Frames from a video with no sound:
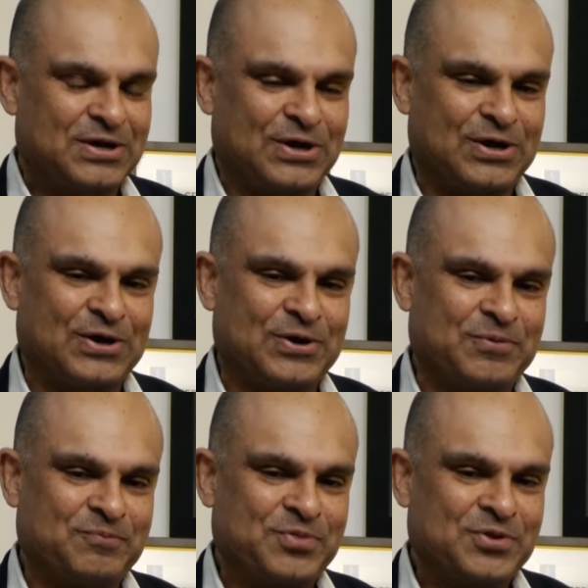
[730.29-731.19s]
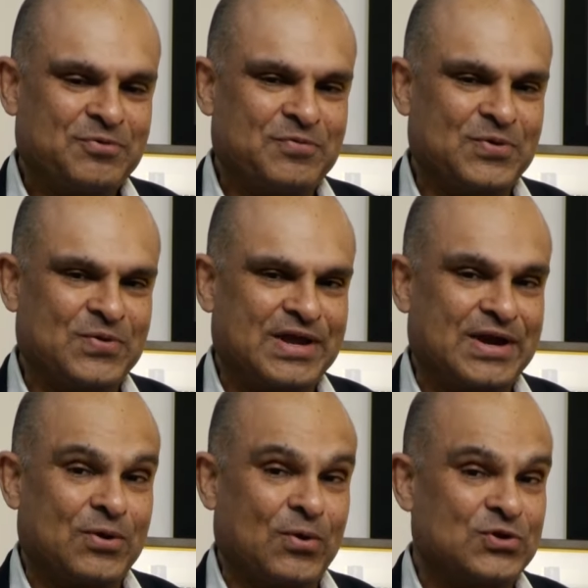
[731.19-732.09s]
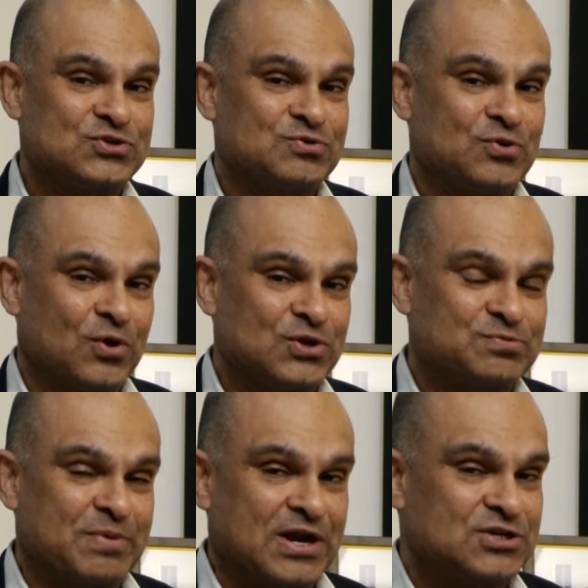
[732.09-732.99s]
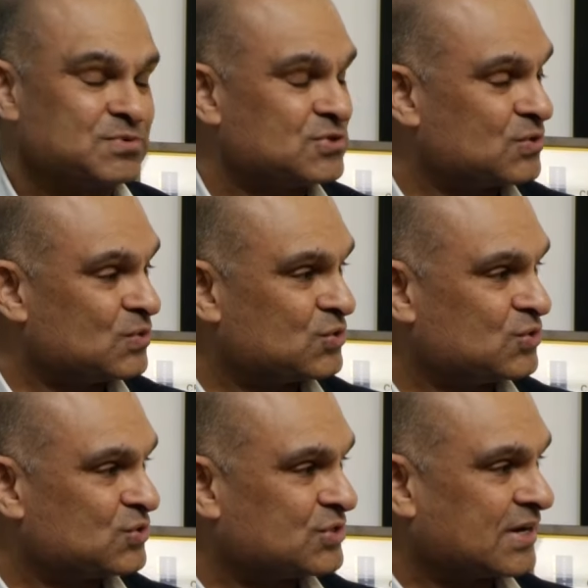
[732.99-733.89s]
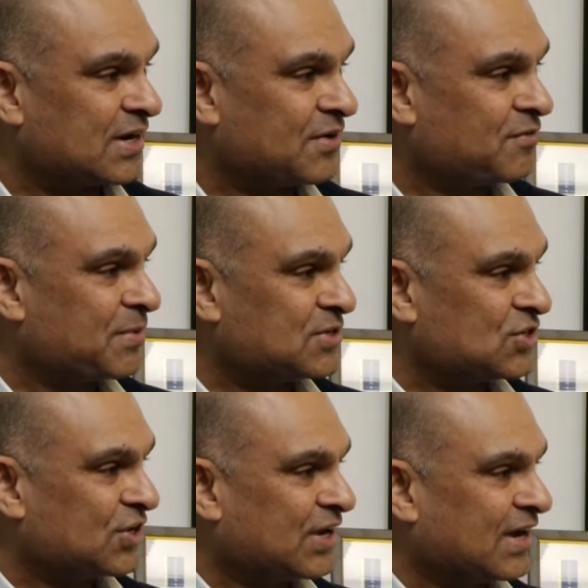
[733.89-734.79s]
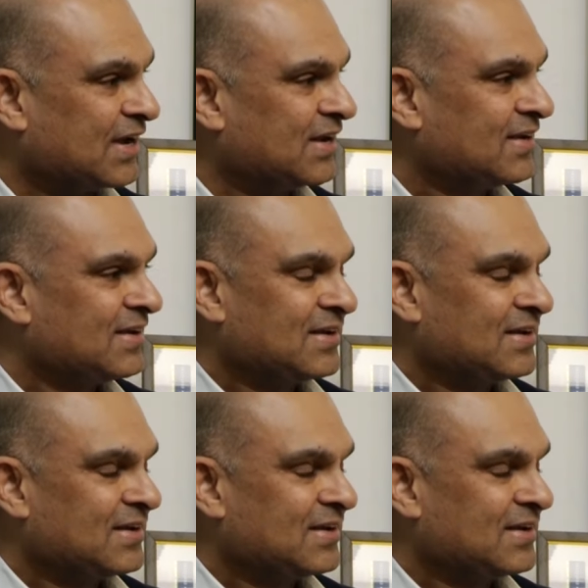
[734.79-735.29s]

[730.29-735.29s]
We're looking at knowledge management solutions that are driven by Gen AI.